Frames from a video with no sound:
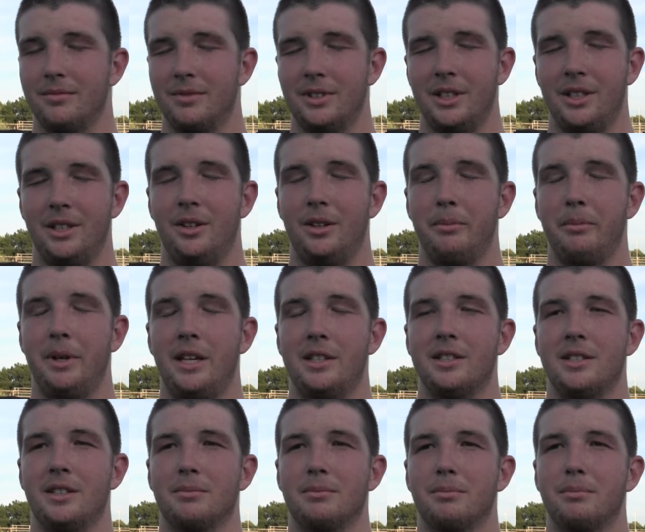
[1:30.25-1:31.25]
you know,
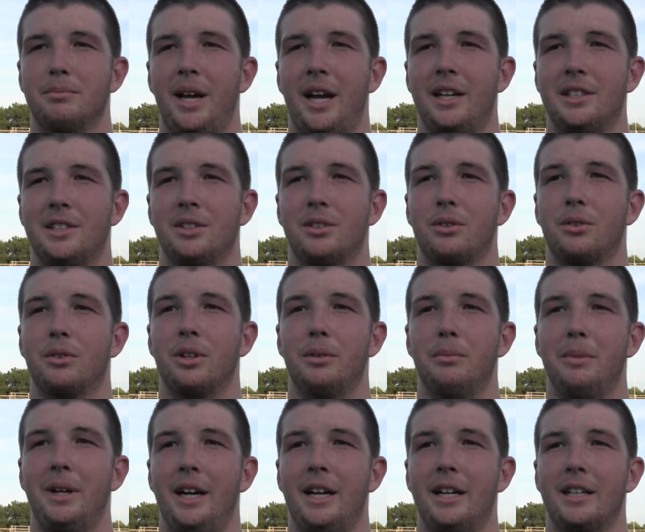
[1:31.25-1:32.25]
amazing passing
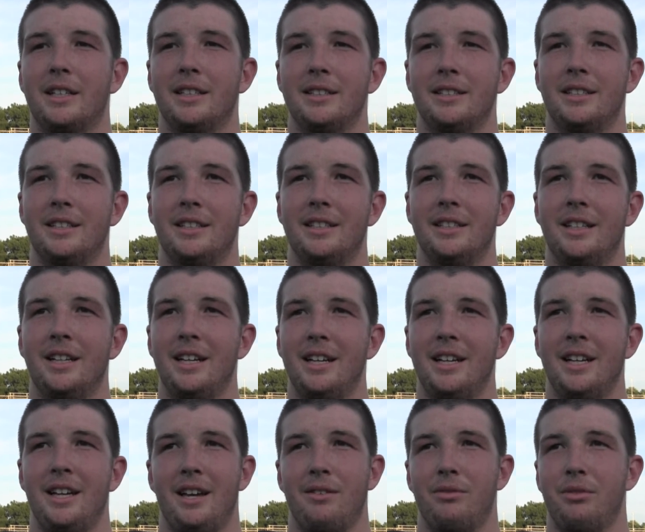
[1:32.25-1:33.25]
quarterback, and then
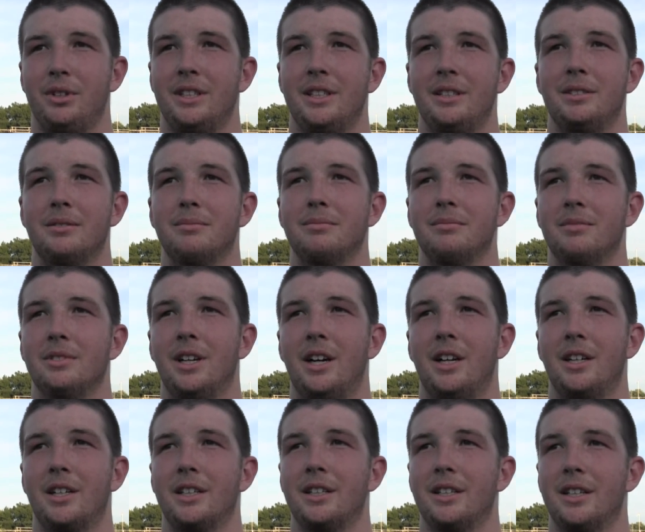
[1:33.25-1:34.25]
if we need
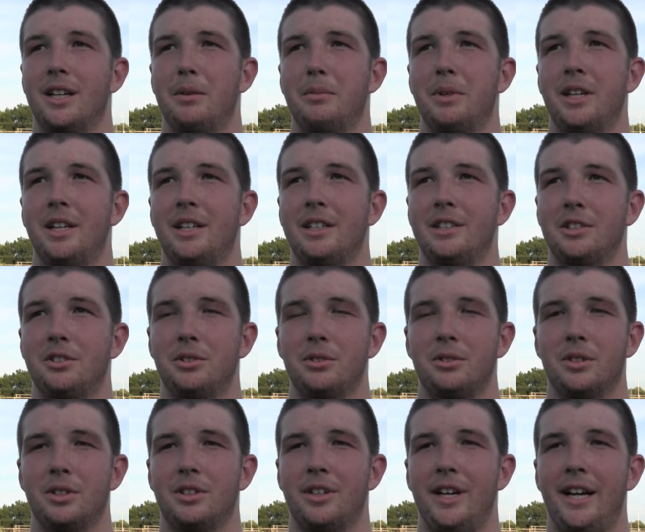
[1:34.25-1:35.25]
Lonergan to come in, he's a
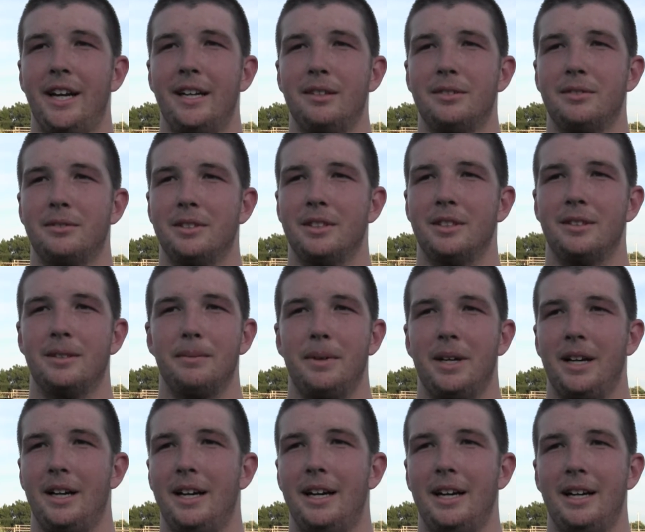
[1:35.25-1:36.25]
dual threat
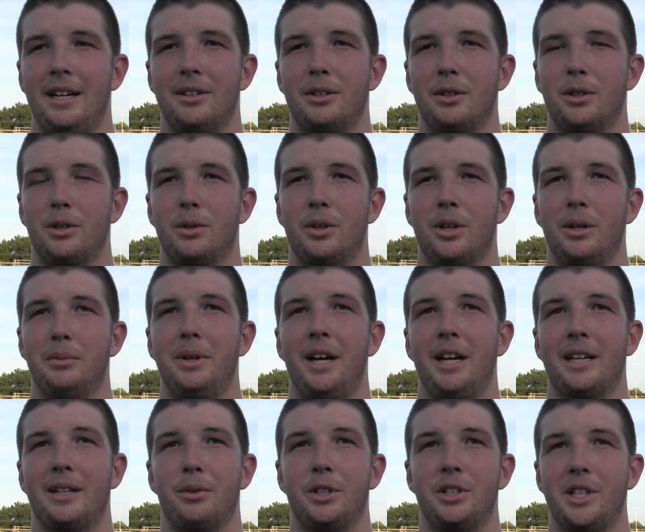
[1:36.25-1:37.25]

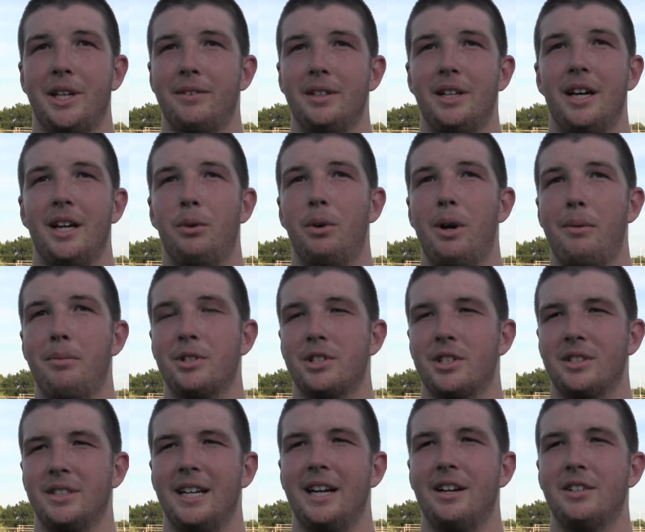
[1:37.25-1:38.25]
quarterback, and we just have a lot of weapons
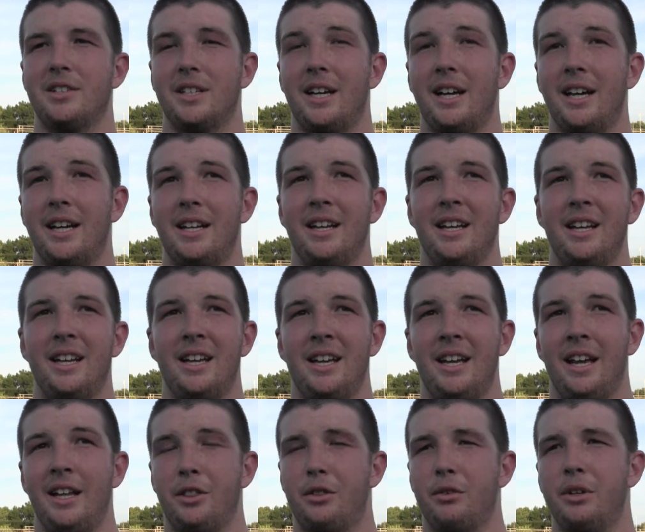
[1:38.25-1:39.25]
on the outside
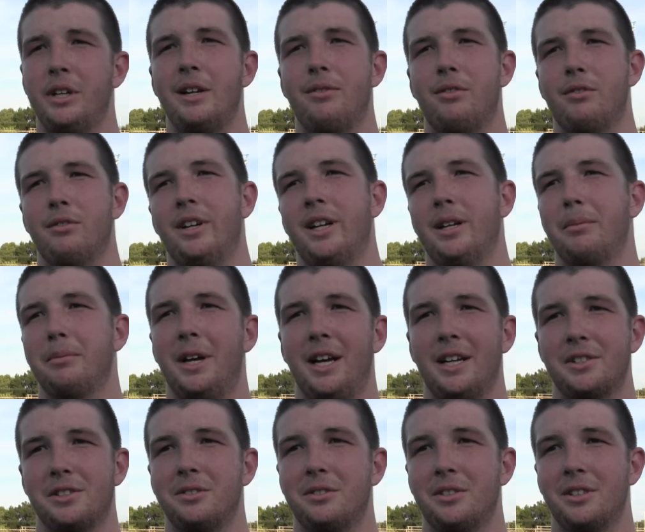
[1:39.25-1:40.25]
and three different running
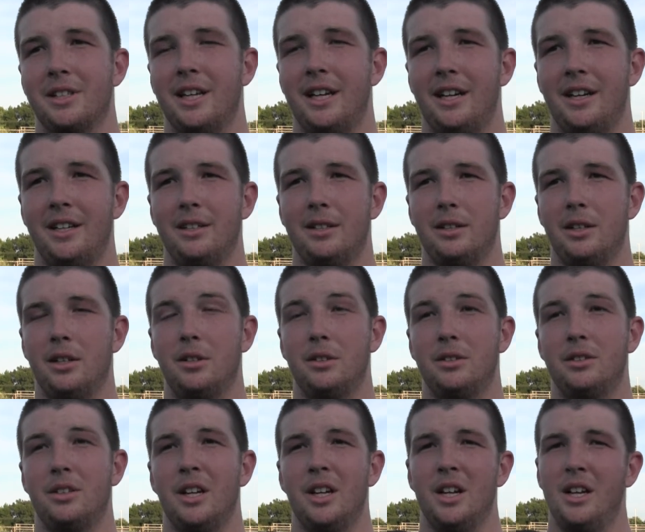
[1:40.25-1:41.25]
backs who can carry the
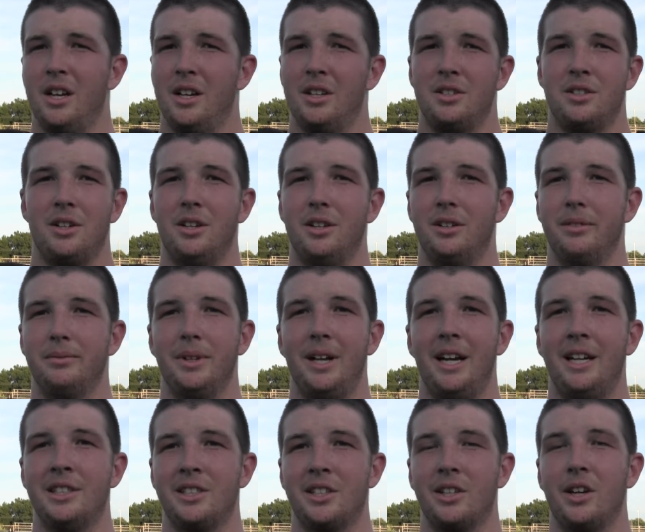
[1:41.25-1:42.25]
load. So
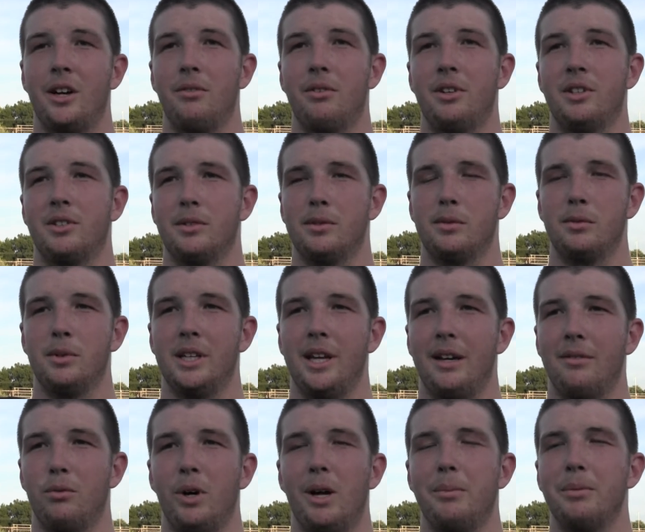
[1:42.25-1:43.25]
I just think offensively we
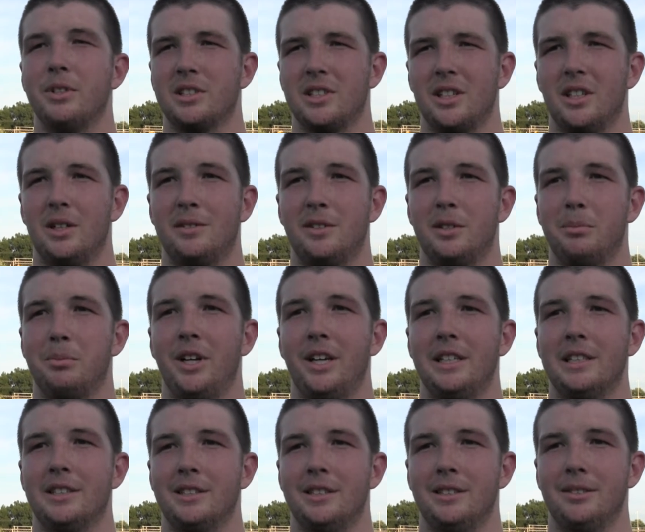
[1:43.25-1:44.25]
have weapons all over the
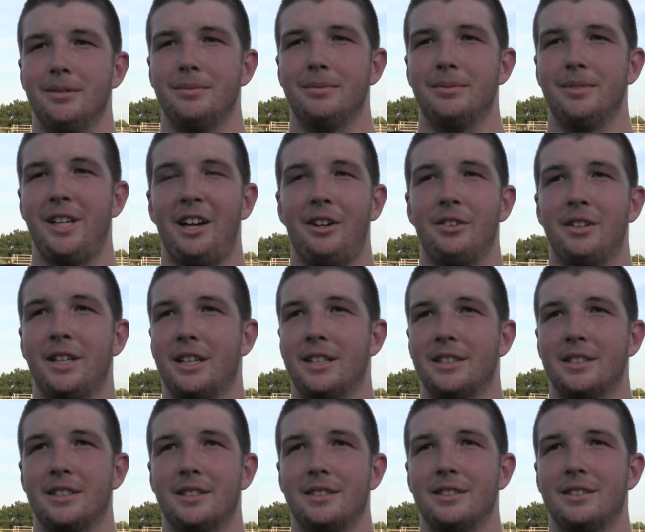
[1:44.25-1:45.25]
place, and I don't think
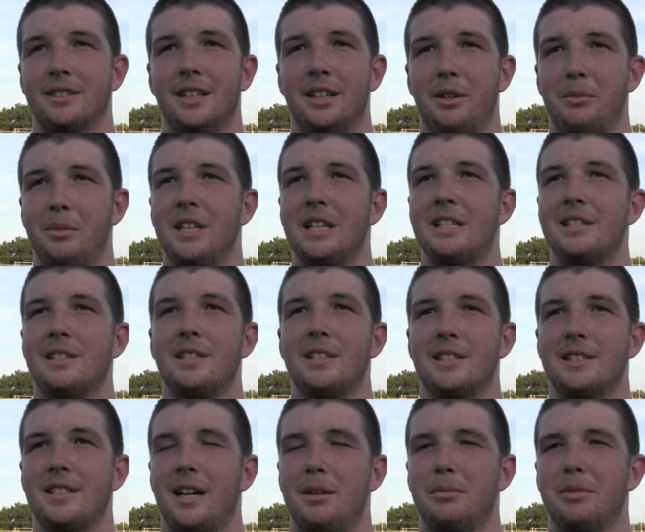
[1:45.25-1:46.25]
it's going to be easy to
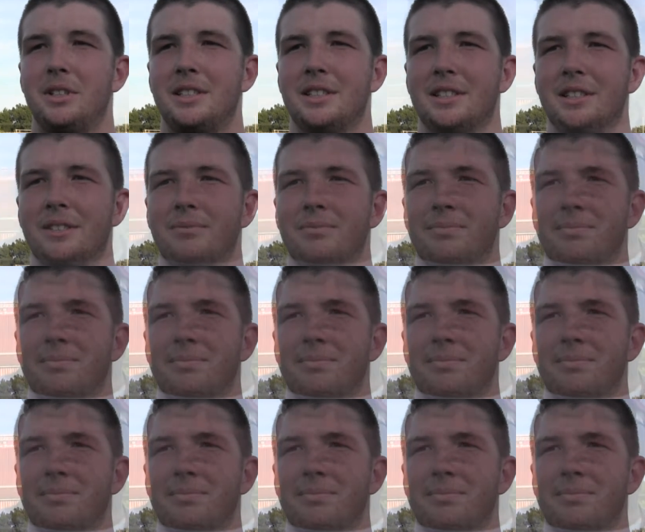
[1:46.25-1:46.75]
stop us.